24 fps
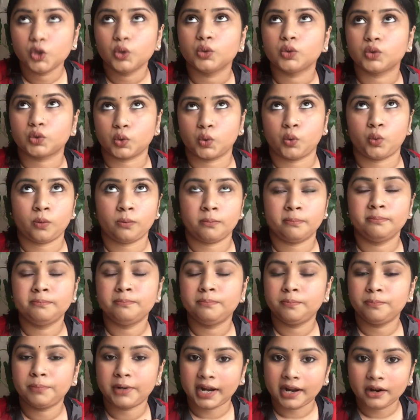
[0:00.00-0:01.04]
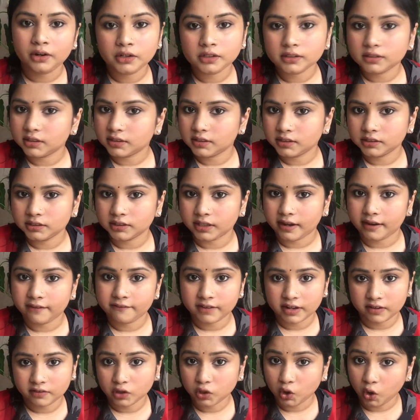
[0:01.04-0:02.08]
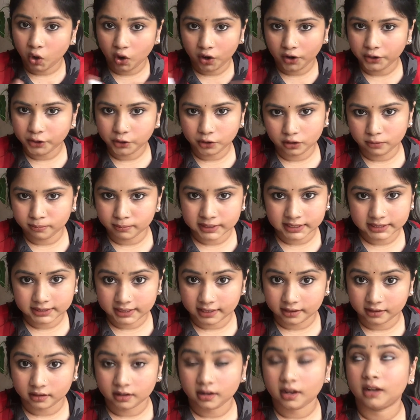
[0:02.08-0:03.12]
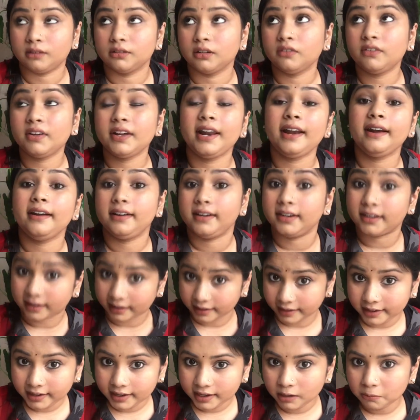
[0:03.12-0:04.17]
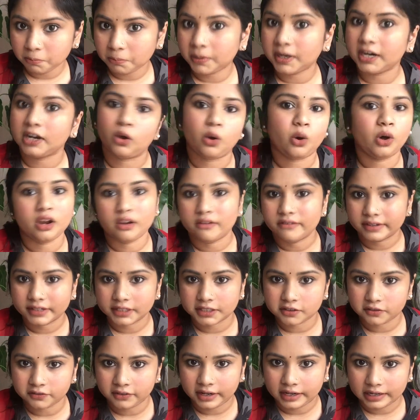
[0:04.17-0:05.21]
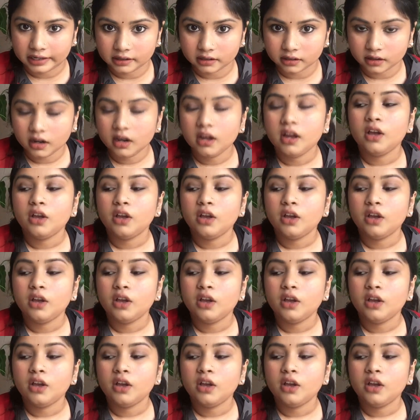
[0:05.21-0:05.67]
So prior to this, I've never contoured my skin. However, I tried but always failed.